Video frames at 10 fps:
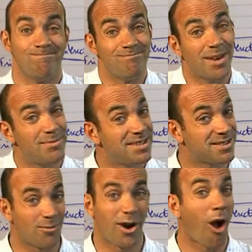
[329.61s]
maybe
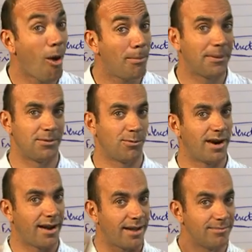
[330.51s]
somewhere open
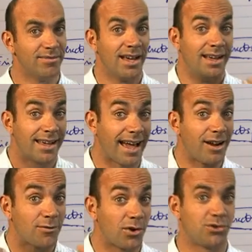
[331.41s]
where I
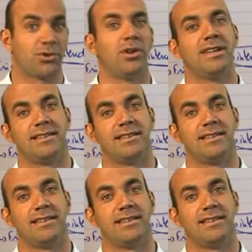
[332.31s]
kind of control